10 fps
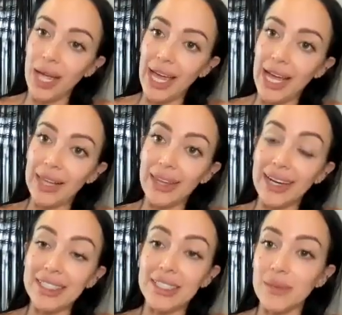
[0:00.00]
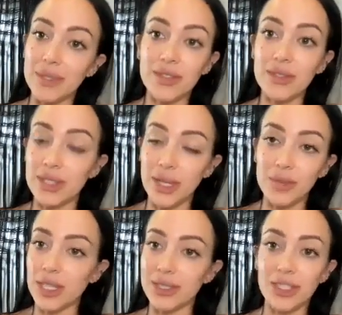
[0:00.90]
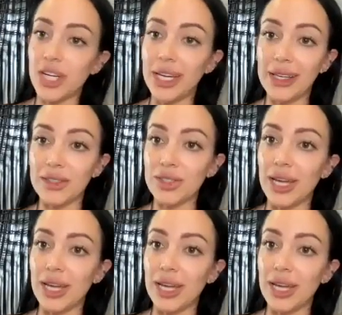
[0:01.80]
And that is subject to change